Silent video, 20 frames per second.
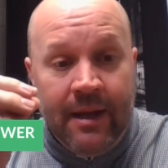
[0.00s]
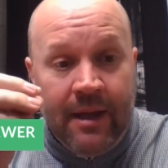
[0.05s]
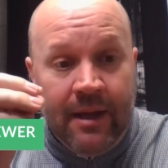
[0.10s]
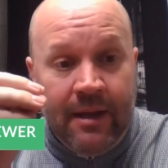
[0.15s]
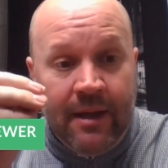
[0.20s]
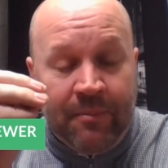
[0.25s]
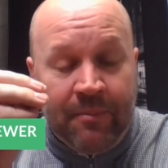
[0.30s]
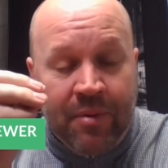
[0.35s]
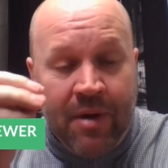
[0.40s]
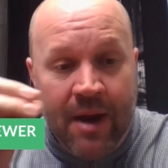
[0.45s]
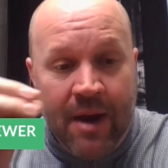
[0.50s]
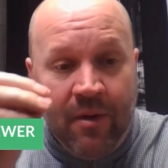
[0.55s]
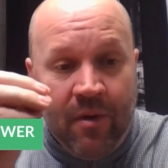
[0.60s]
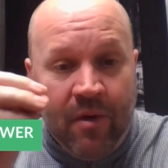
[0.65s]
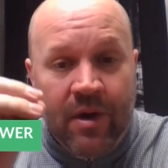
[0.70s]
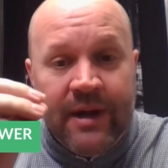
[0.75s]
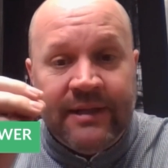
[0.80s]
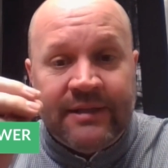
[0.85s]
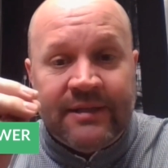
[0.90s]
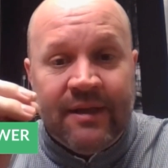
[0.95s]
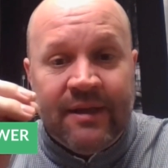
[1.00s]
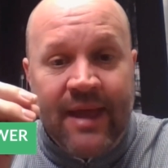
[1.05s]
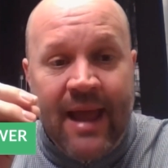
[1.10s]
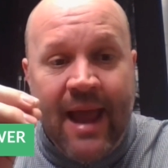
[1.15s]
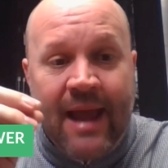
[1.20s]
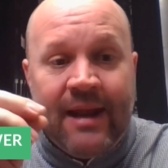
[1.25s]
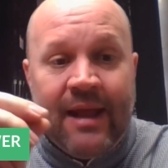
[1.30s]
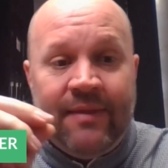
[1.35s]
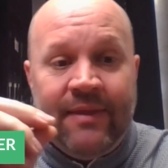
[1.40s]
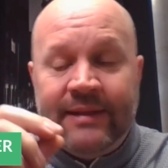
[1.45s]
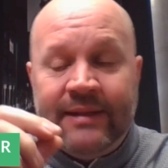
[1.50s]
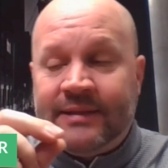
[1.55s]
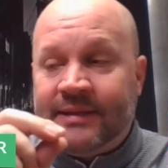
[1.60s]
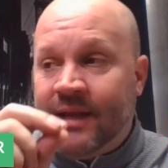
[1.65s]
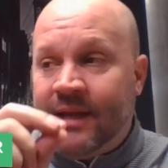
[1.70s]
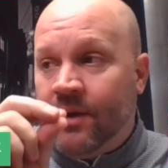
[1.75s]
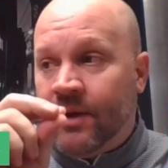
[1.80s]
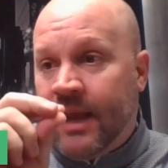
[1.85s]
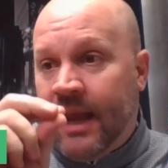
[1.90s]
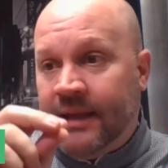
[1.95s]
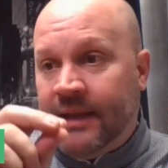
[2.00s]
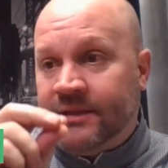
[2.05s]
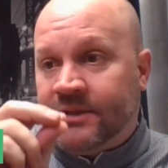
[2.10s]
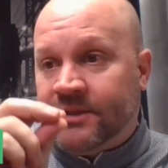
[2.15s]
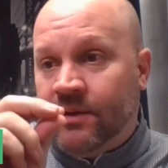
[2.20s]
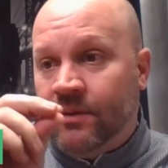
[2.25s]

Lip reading: a priority to that, and then said, okay,